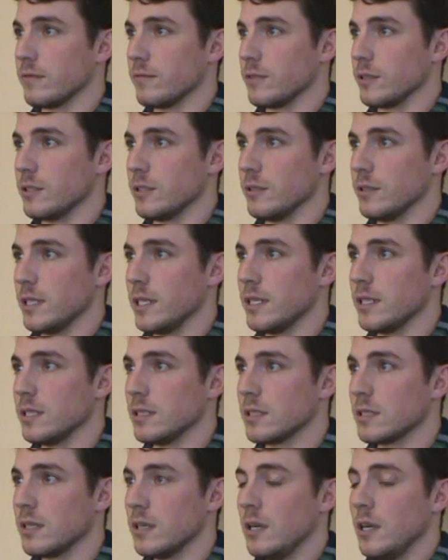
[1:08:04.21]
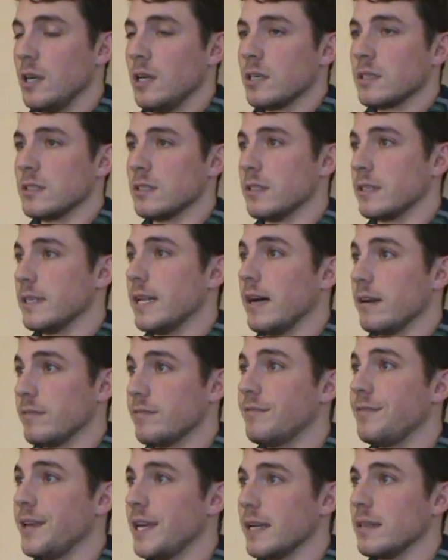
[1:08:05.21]
nothing for two years because they're
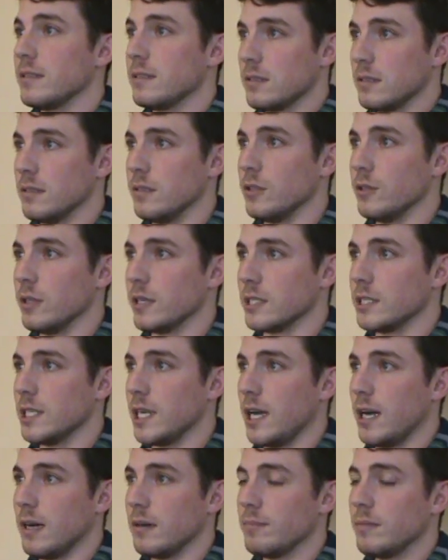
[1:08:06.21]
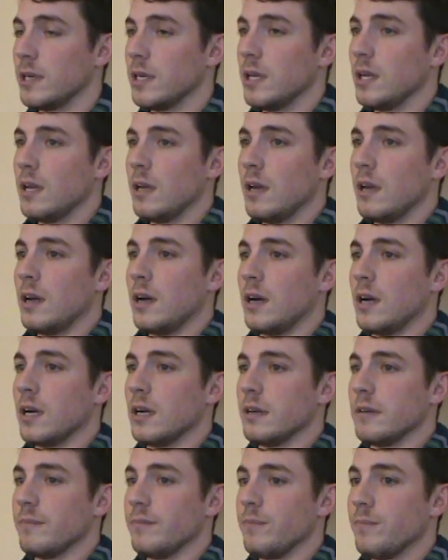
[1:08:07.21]
not fit to do their job.
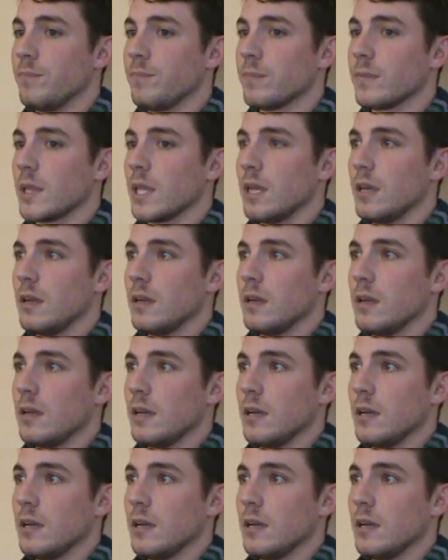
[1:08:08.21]
Um, Which you